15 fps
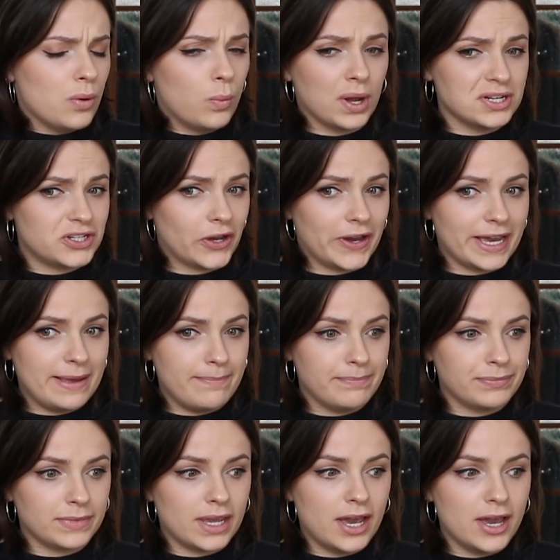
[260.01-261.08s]
One
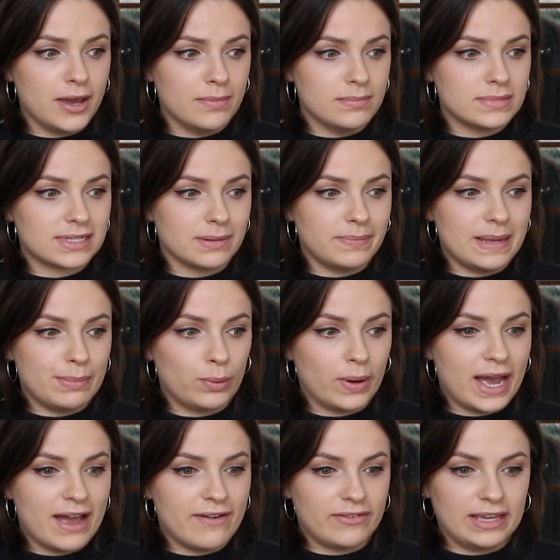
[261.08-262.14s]
time some people were
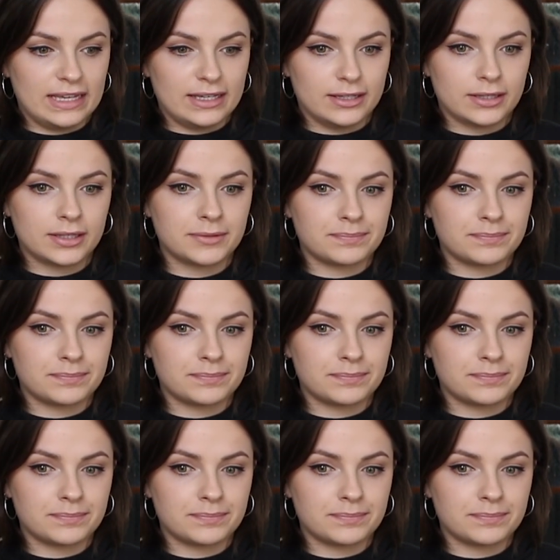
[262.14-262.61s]
having